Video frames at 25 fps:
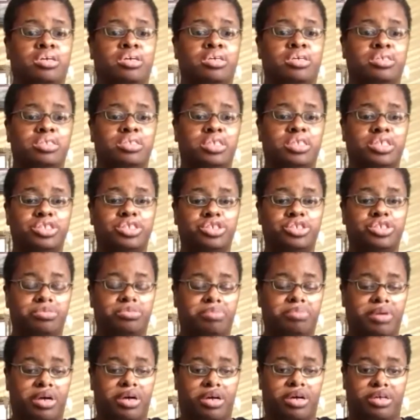tissue
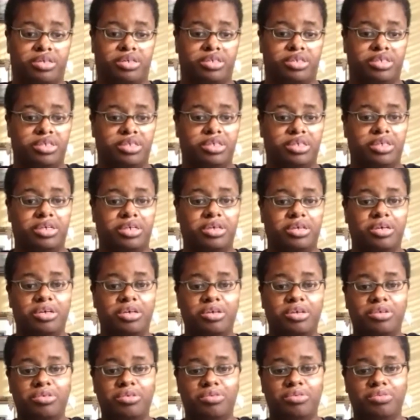box,
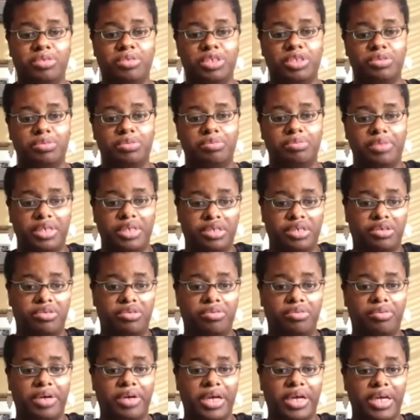which would be a
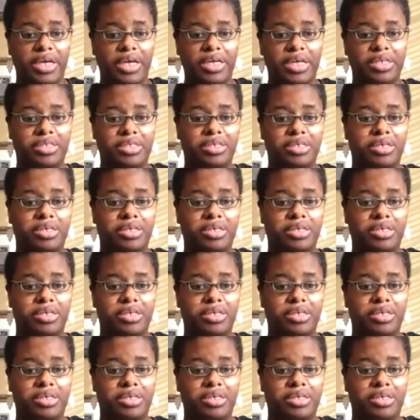great